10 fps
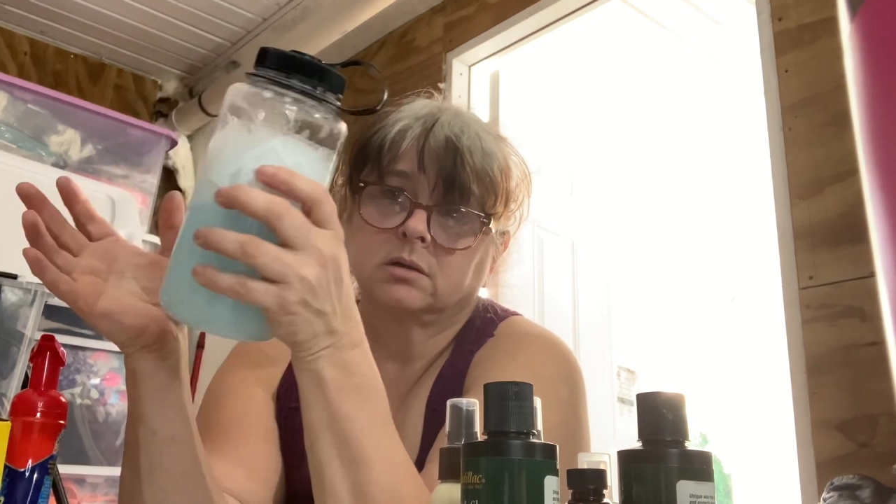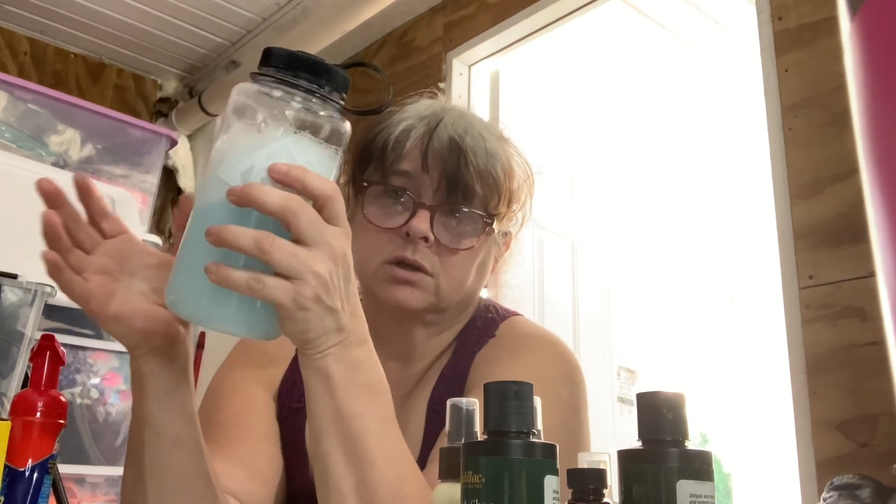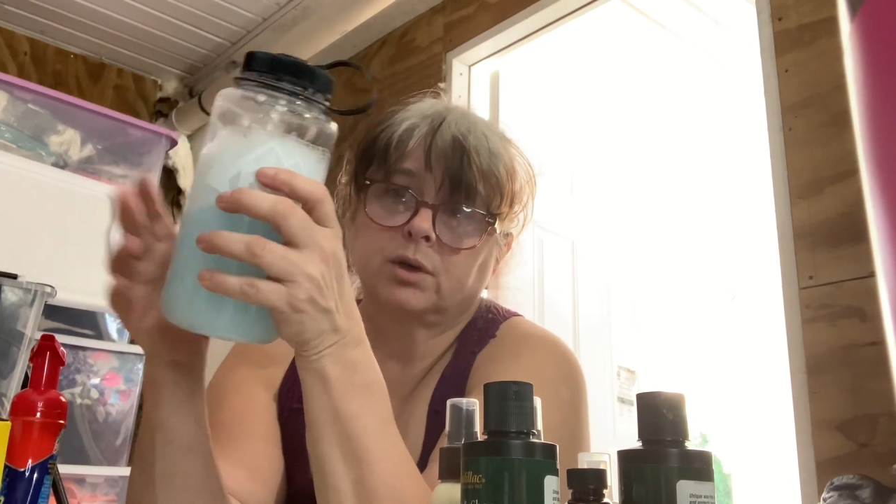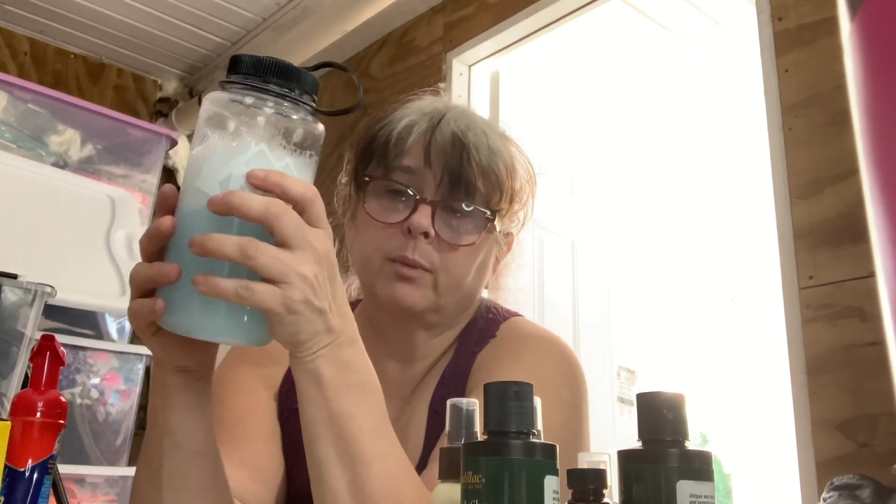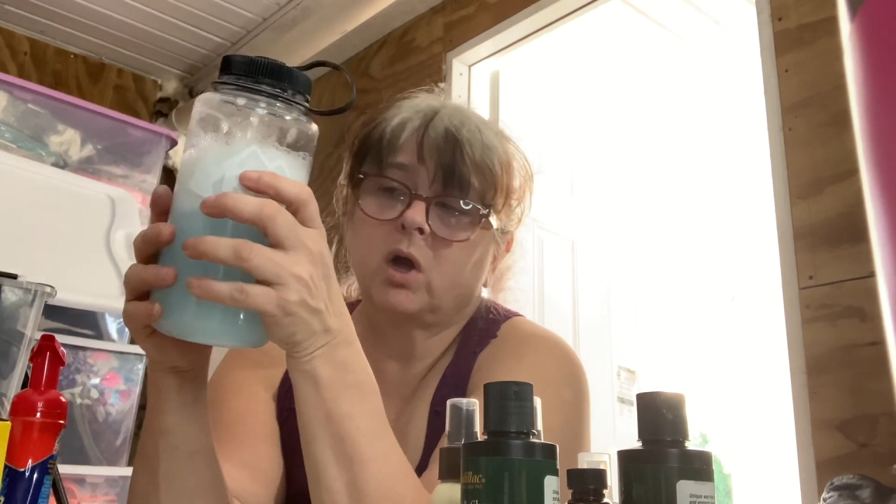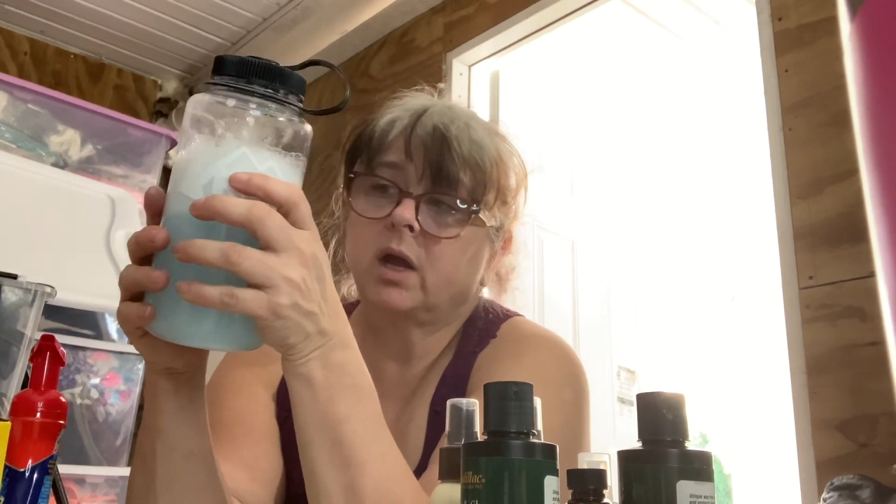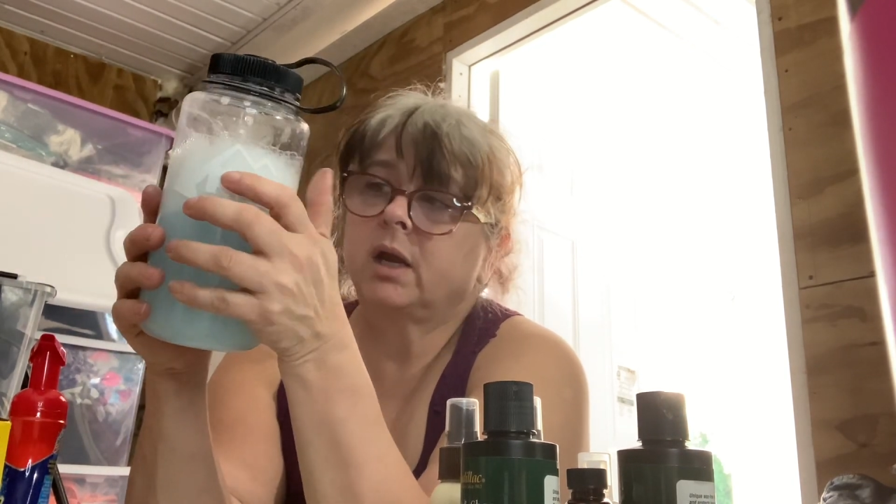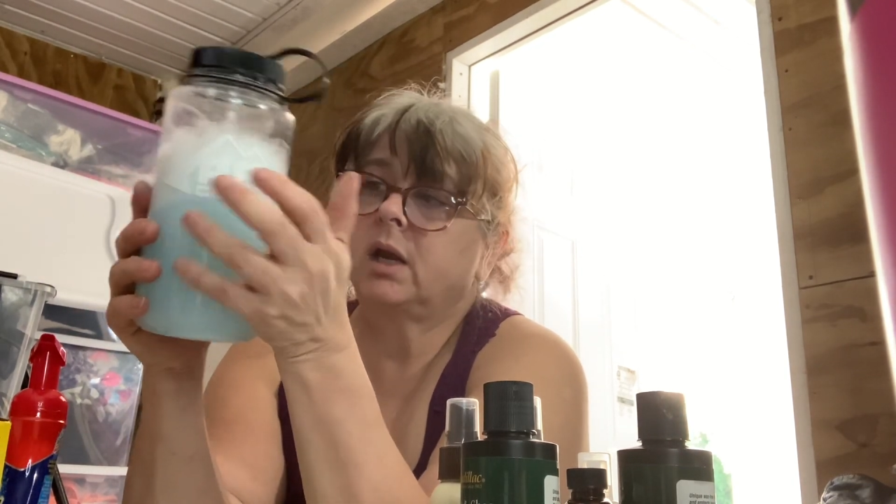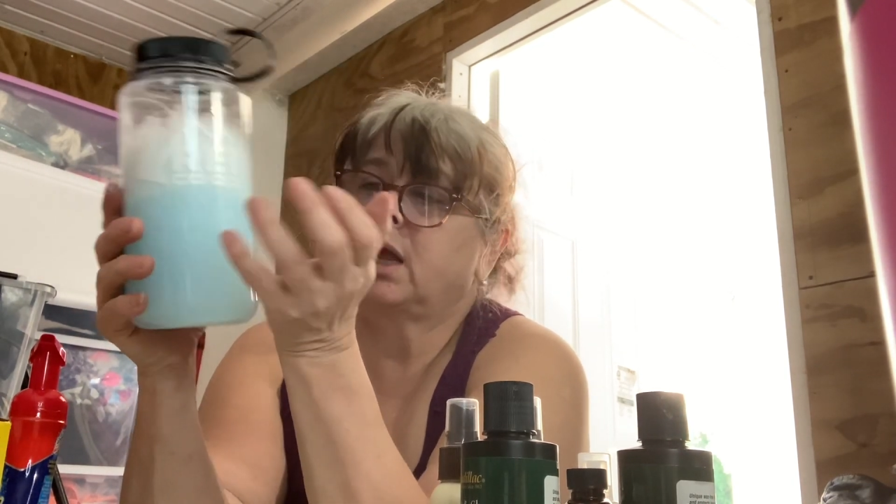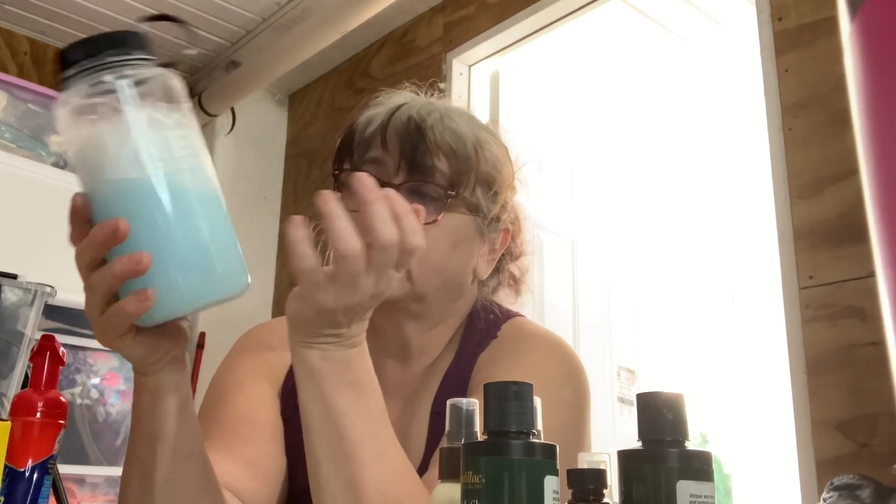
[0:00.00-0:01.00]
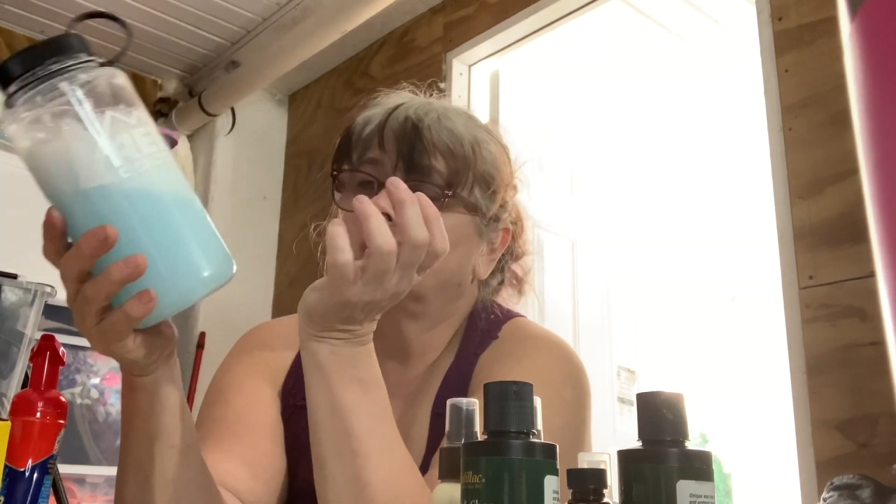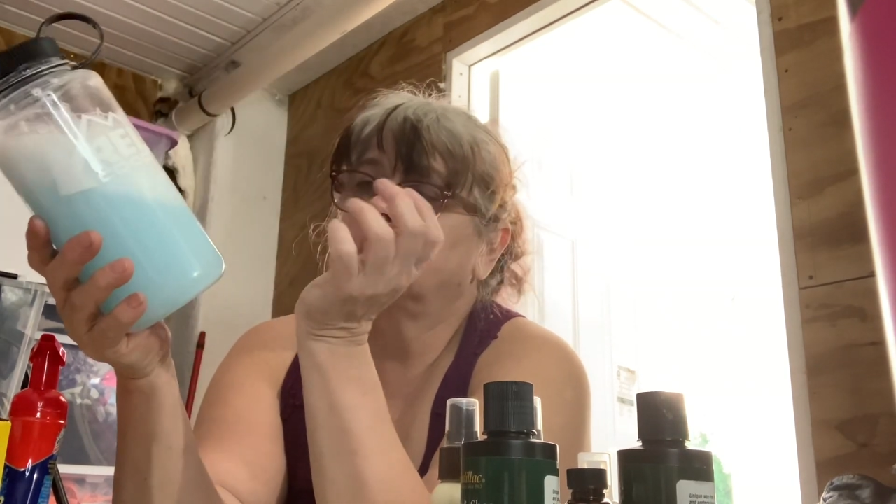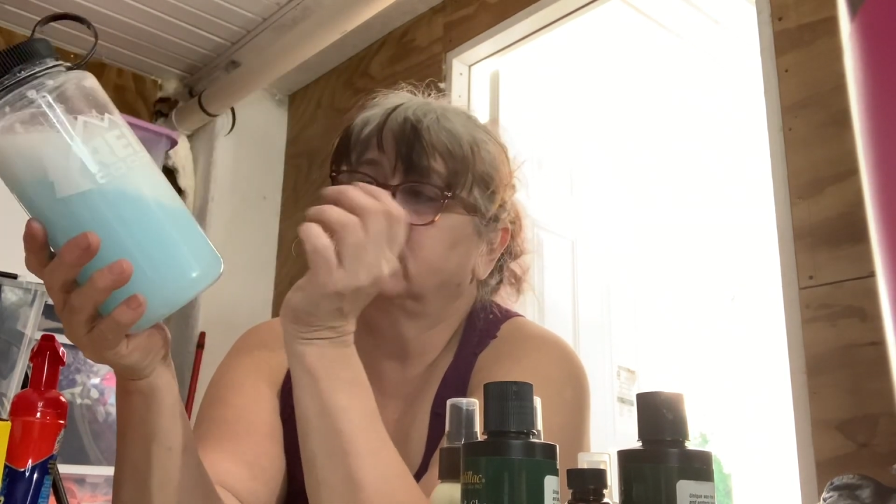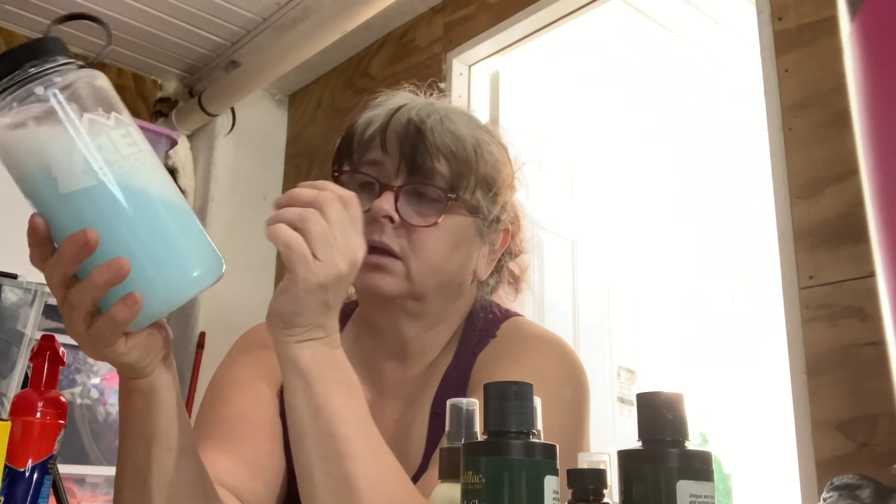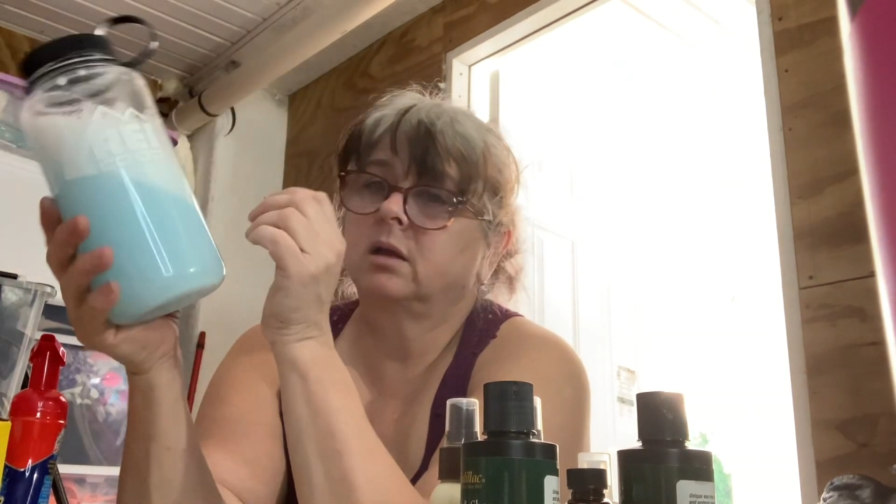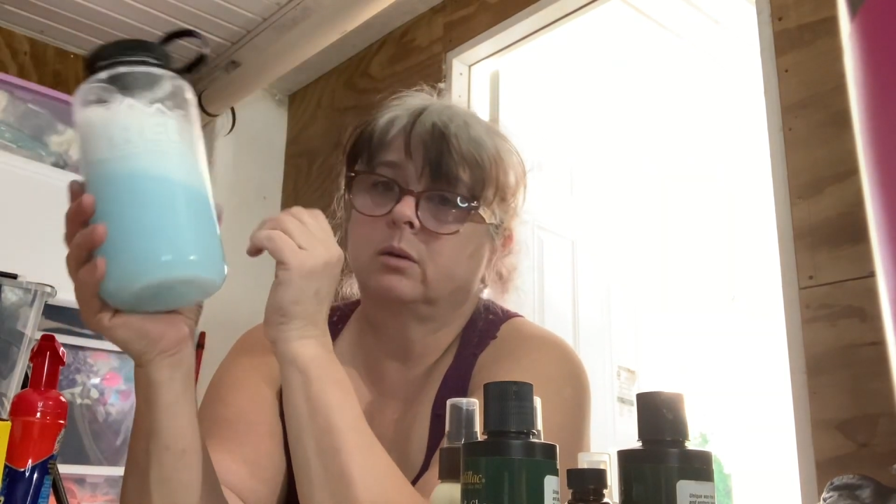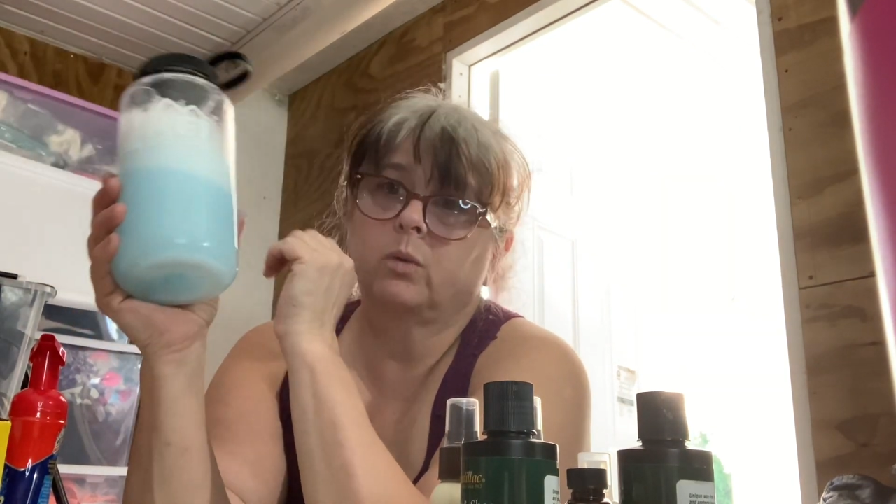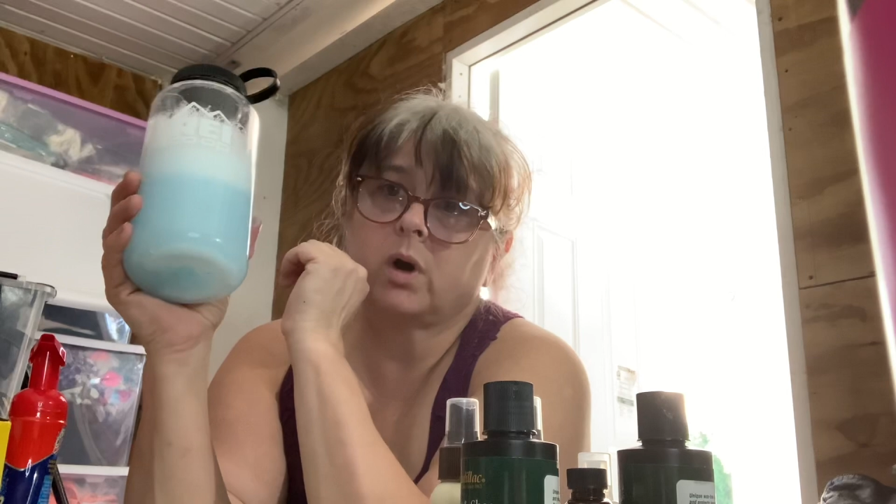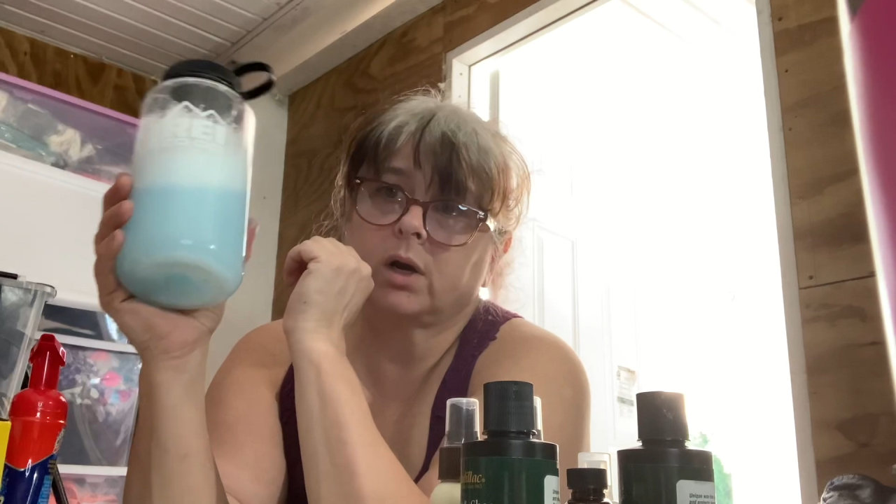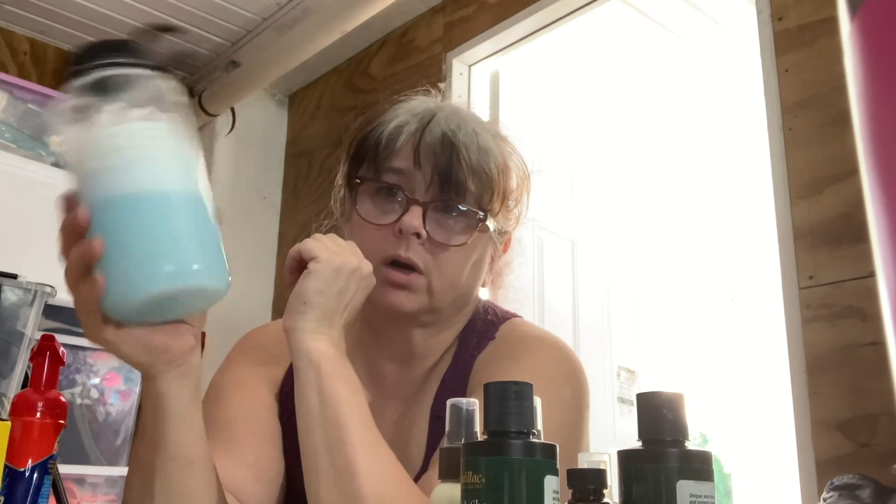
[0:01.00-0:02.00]
to mine, and then
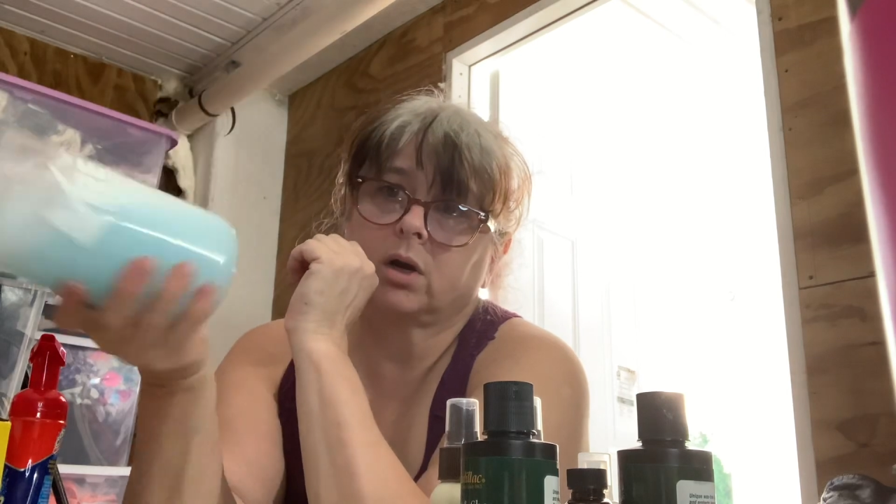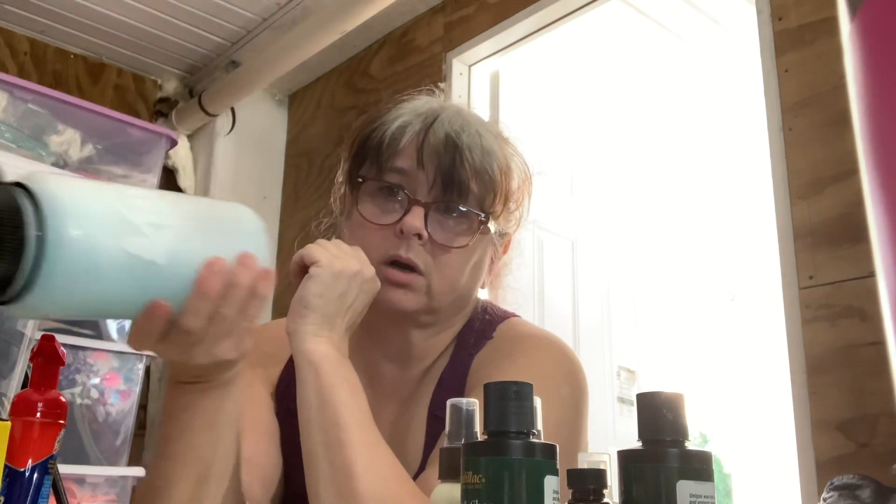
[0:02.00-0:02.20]
water.